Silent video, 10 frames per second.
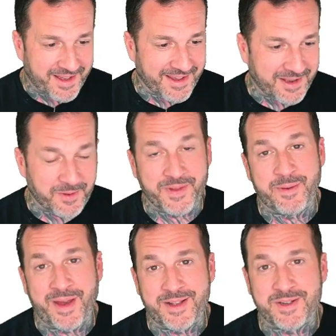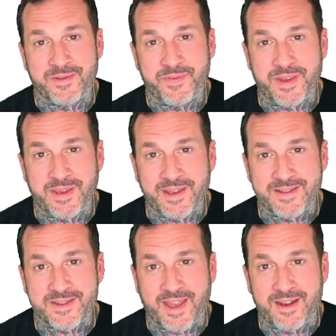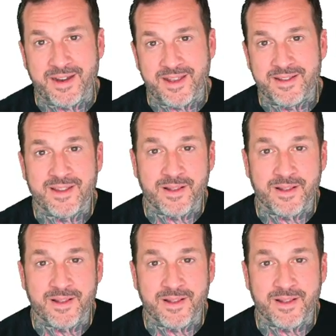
I can only imagine the insanity and